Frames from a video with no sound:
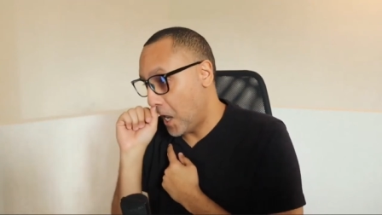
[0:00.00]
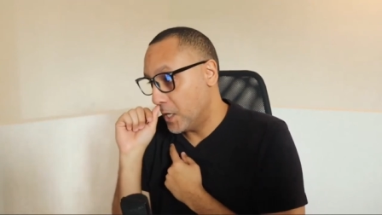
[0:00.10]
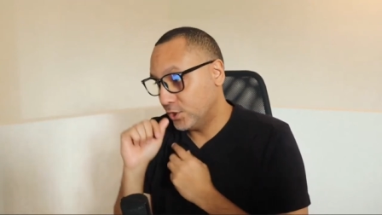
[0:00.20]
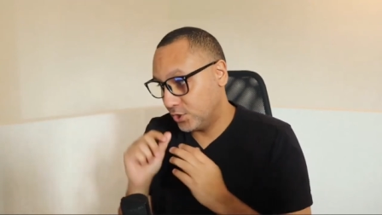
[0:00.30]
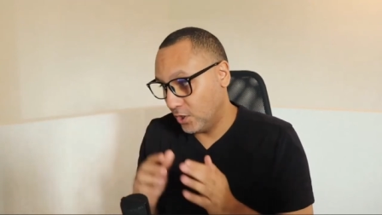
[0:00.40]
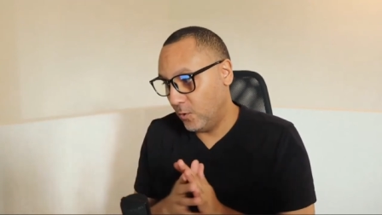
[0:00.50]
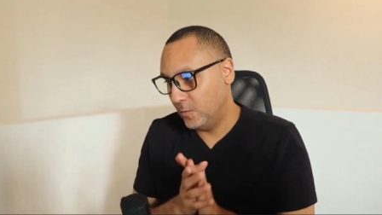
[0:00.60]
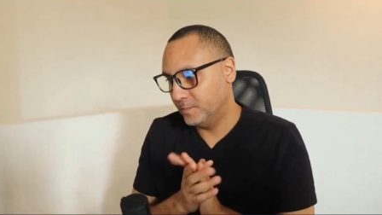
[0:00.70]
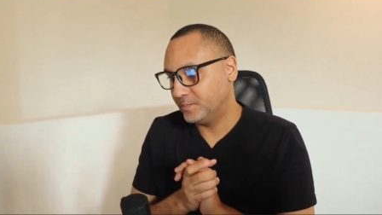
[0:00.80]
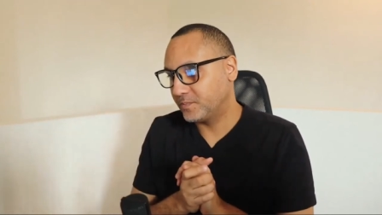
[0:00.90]
So
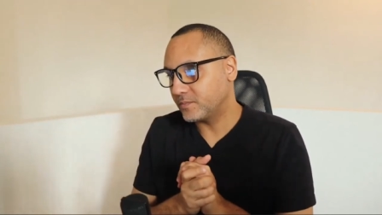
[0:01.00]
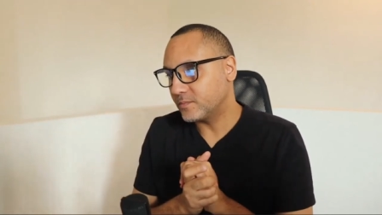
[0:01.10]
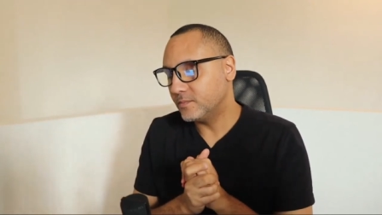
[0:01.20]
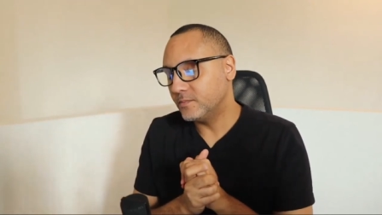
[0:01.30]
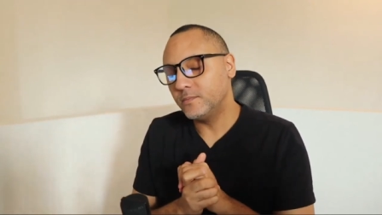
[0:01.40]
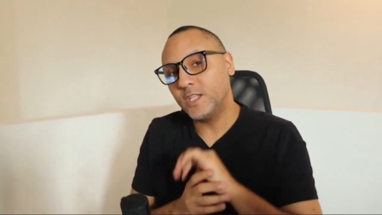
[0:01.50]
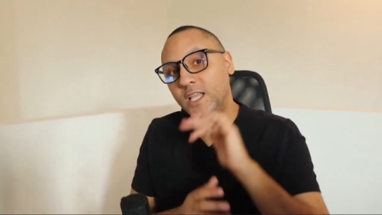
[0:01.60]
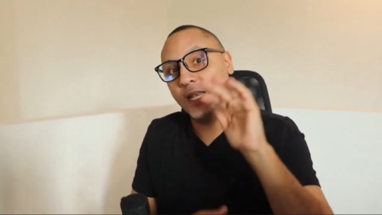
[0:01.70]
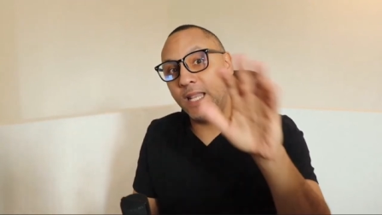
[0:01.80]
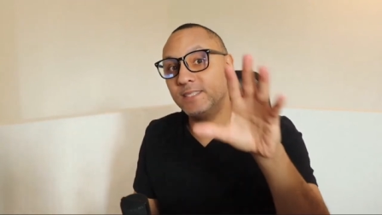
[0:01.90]

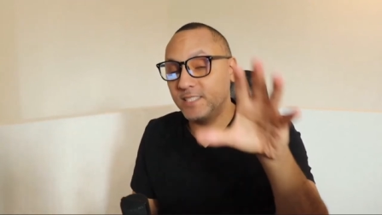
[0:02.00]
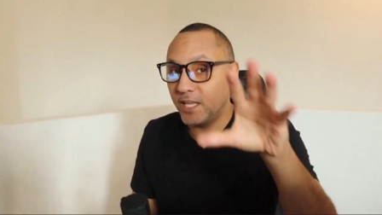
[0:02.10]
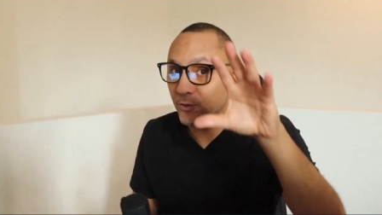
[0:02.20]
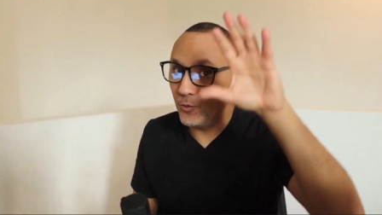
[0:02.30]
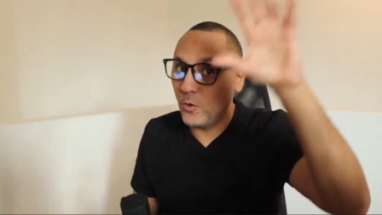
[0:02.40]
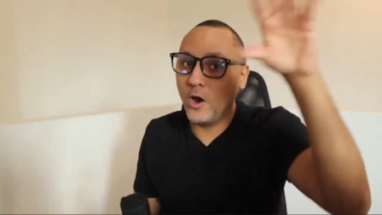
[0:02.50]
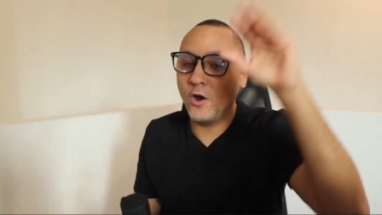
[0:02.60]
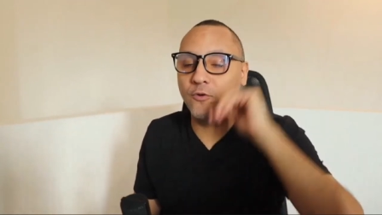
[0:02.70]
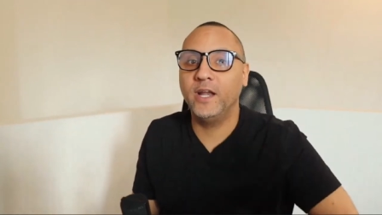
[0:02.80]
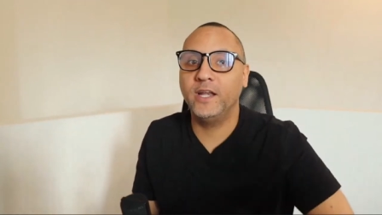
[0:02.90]
let's say you are
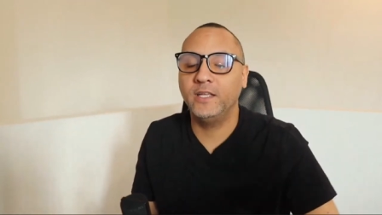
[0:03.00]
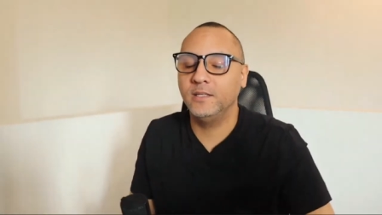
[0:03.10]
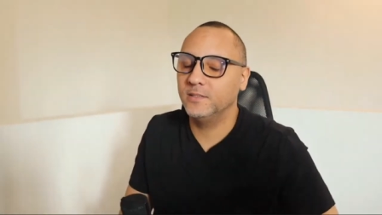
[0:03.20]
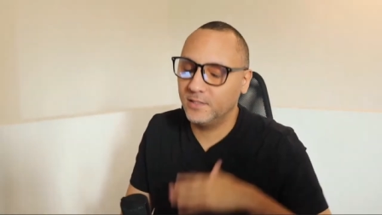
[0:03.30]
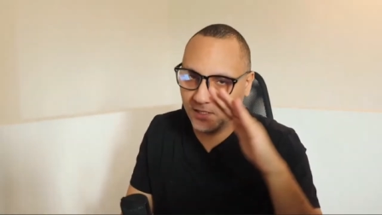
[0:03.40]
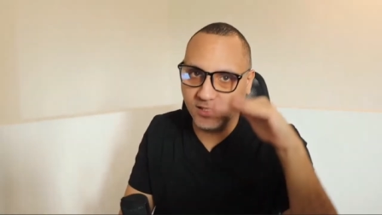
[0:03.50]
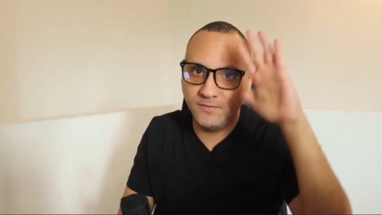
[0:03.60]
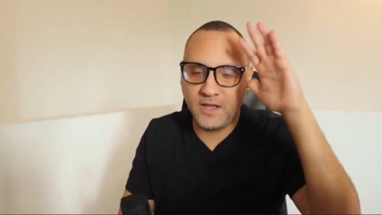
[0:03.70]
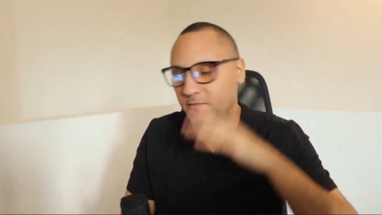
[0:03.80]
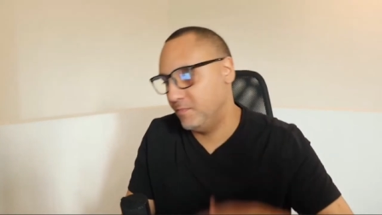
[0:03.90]
already
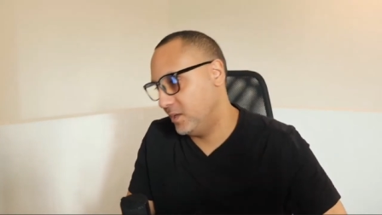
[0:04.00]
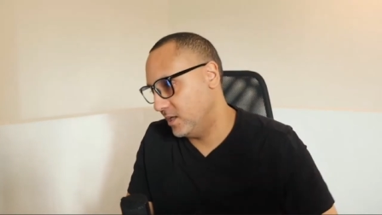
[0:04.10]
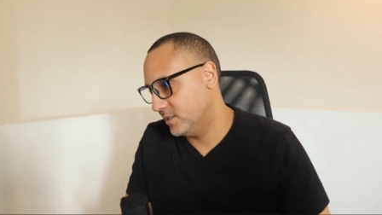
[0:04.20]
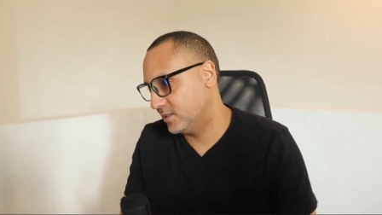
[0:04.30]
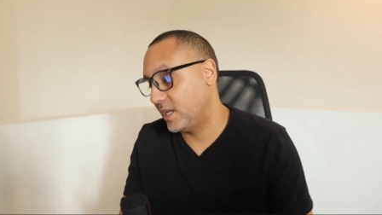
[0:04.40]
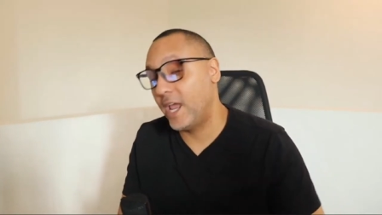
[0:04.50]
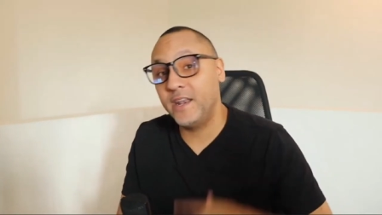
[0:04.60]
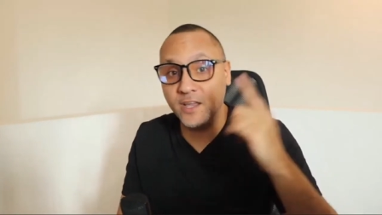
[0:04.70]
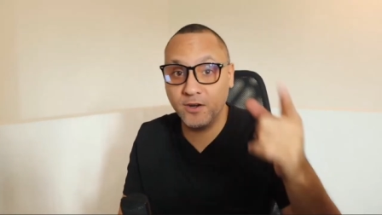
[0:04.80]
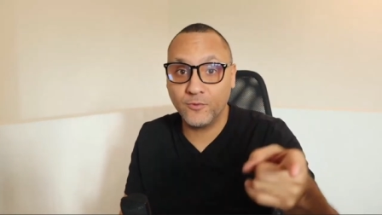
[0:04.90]
65 plus and they're
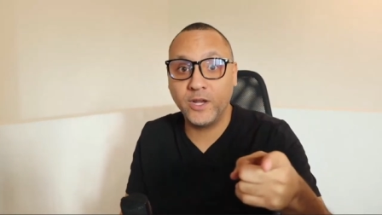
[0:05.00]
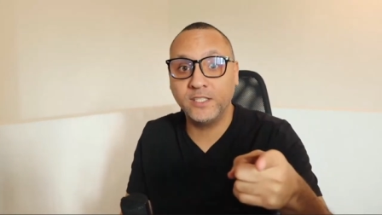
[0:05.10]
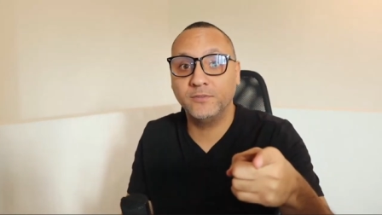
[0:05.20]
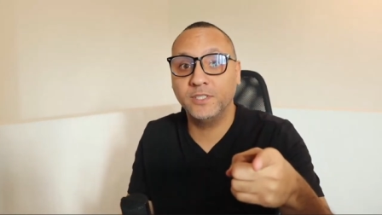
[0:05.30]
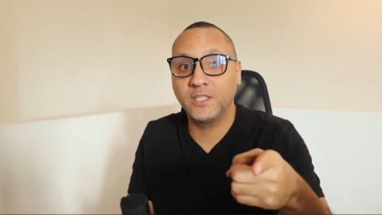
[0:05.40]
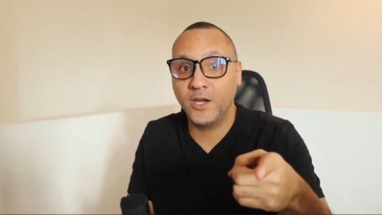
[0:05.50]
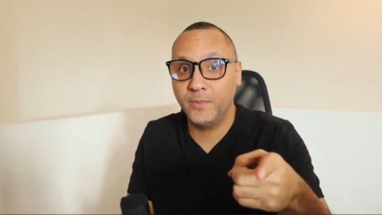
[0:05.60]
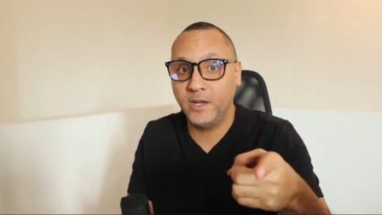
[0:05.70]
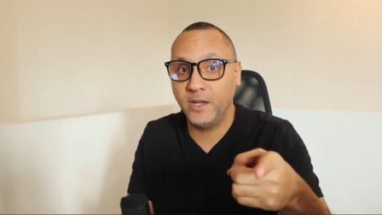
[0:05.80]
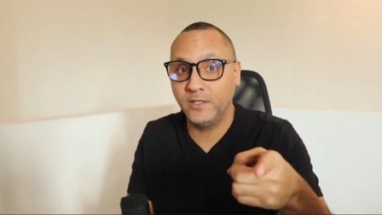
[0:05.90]
going to raise the retirement
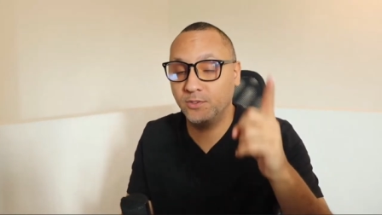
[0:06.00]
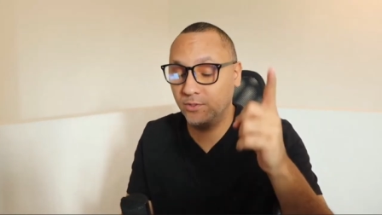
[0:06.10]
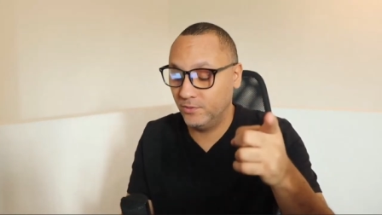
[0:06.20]
age too.